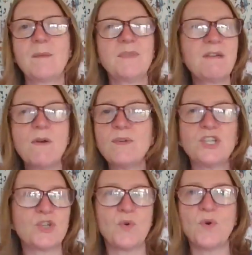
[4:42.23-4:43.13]
They're only
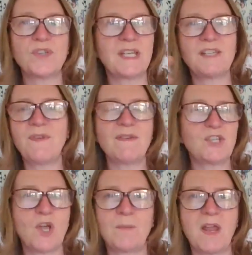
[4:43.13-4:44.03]
short, it's very
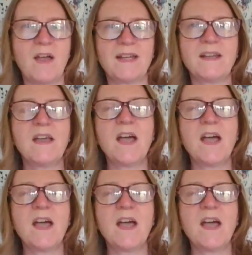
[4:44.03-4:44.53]
top line.